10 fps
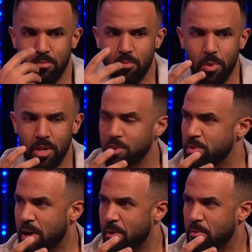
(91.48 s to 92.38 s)
what are we going to
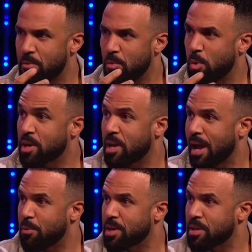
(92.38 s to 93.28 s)
do now? What are we gonna,
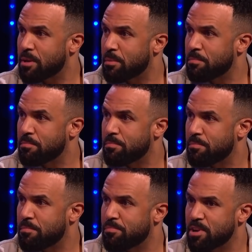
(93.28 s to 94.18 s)
how are we going to
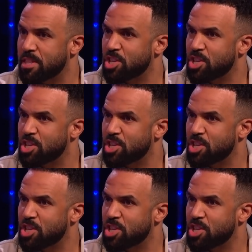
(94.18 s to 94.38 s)
bring